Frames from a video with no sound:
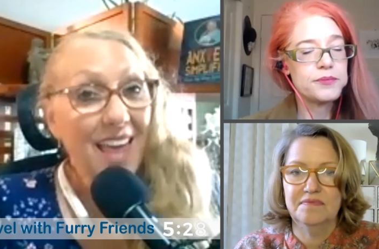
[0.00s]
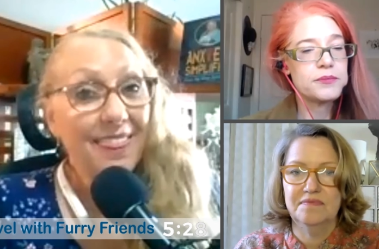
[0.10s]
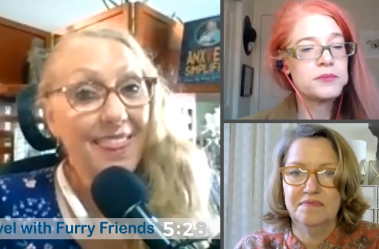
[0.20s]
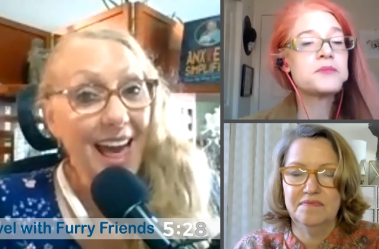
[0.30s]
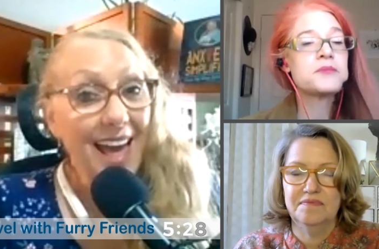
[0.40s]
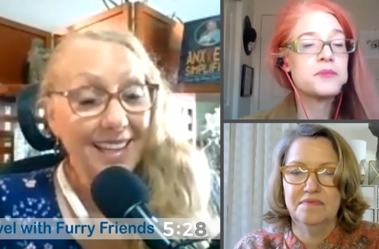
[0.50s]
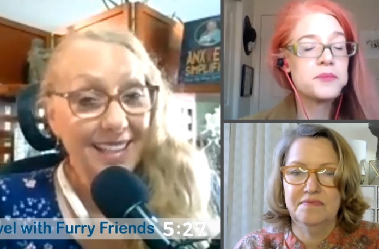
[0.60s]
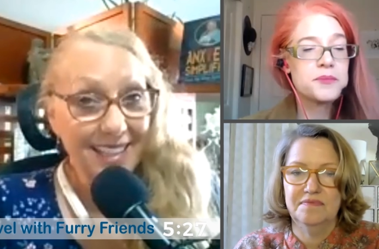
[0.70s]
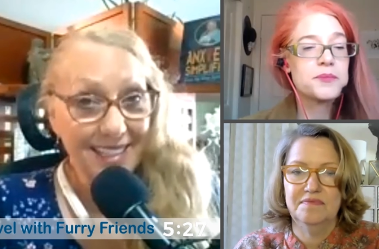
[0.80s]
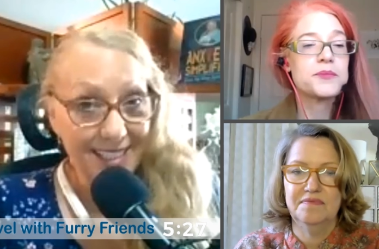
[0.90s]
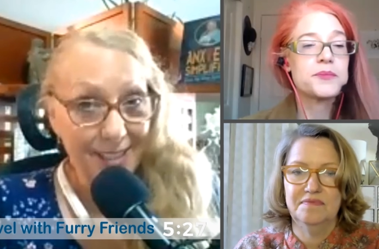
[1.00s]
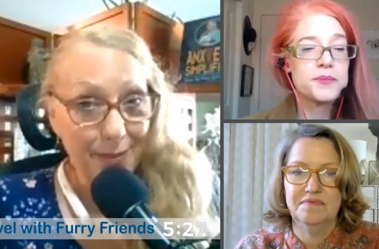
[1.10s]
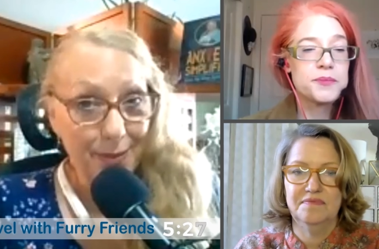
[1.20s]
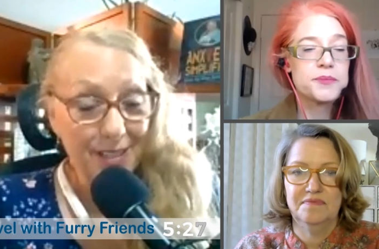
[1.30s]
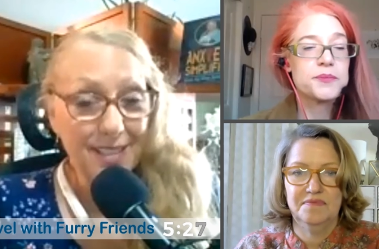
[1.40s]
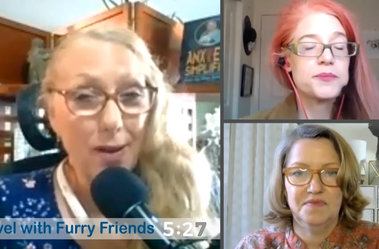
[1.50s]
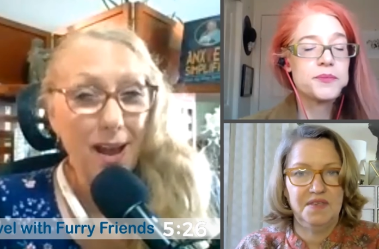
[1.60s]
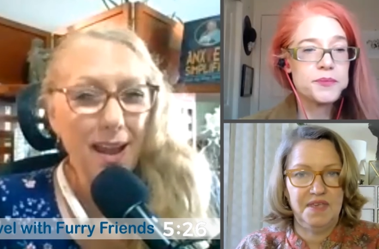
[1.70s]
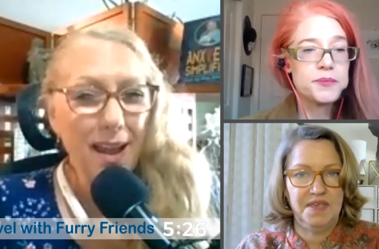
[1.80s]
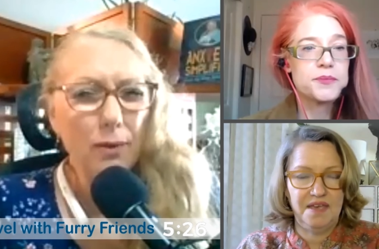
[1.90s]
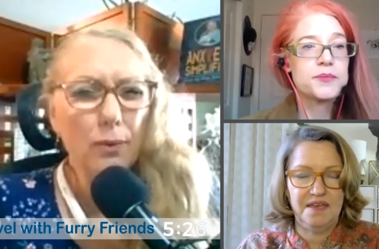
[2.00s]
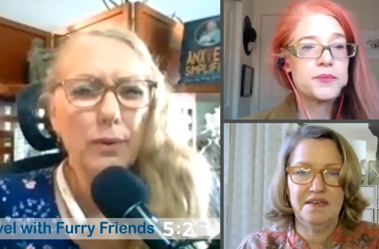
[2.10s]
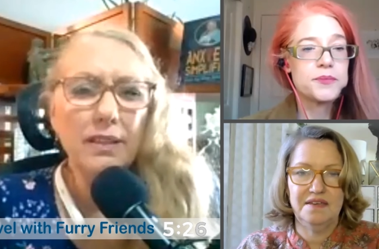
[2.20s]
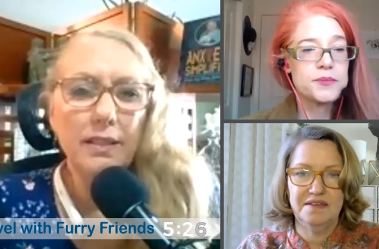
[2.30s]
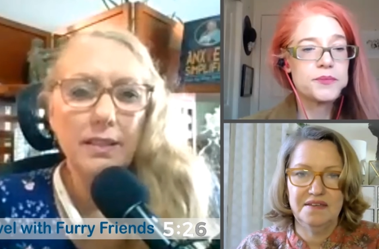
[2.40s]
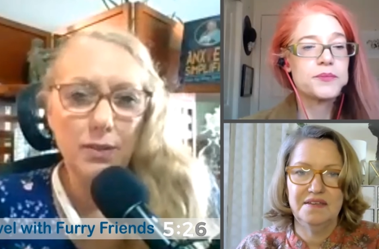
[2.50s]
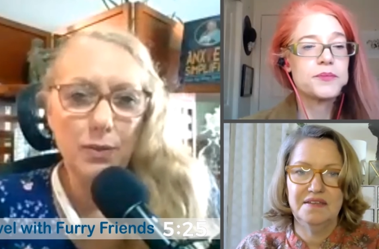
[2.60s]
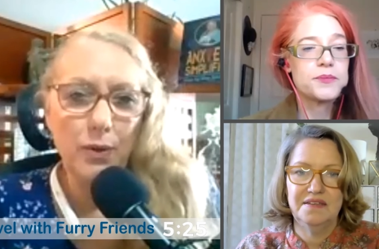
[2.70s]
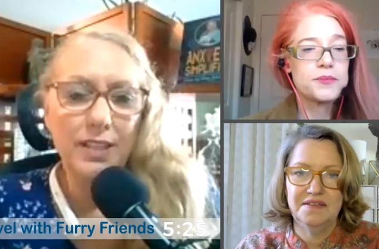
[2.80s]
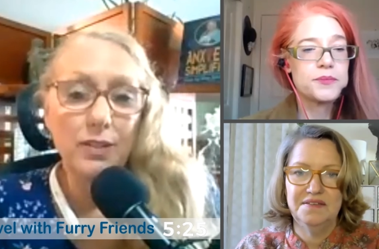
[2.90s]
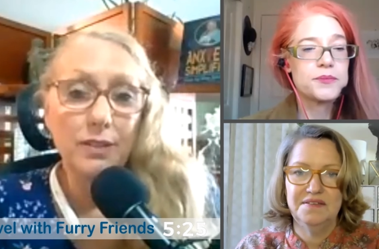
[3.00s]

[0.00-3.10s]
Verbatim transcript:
Speaker 1: That is different. So I really enjoy